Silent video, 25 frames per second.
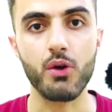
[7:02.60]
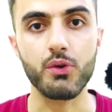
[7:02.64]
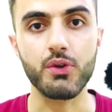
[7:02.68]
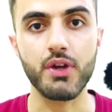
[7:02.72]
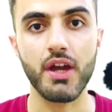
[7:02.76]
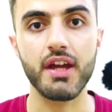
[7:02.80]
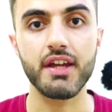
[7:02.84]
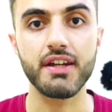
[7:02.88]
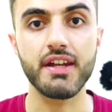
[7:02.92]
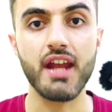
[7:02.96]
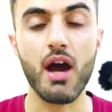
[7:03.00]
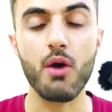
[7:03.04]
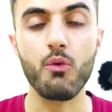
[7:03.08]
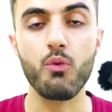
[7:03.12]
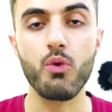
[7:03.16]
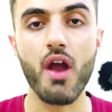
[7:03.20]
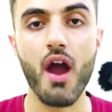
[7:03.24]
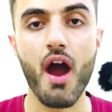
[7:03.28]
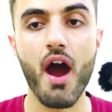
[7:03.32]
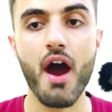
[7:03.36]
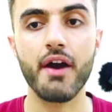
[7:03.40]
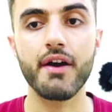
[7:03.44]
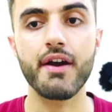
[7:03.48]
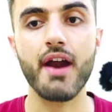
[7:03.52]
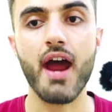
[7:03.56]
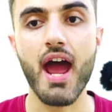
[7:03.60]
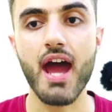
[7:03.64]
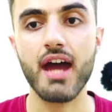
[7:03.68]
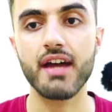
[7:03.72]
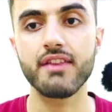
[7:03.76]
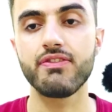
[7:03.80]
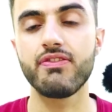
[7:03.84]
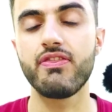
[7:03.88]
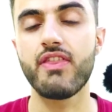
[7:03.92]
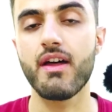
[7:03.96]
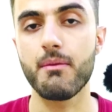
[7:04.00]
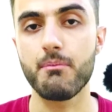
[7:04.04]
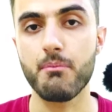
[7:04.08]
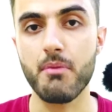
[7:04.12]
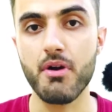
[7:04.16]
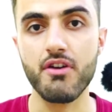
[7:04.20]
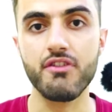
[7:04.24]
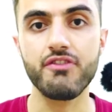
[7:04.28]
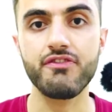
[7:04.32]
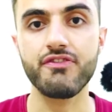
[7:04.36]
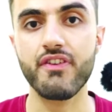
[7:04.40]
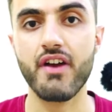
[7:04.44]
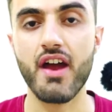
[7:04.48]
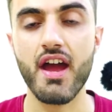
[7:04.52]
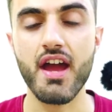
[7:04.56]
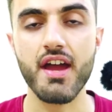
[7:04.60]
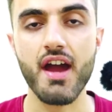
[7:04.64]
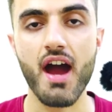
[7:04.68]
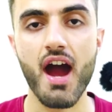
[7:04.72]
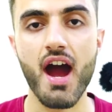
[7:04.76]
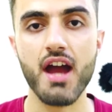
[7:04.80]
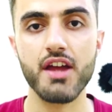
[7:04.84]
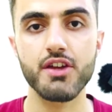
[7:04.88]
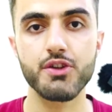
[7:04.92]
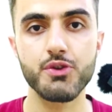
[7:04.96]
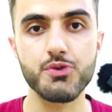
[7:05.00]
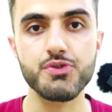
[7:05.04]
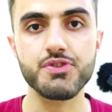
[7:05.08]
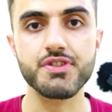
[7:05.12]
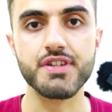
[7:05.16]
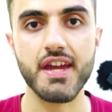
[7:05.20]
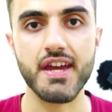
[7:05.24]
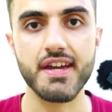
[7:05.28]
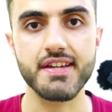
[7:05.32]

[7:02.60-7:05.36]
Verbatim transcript: Okay, now we are at the Murf A I use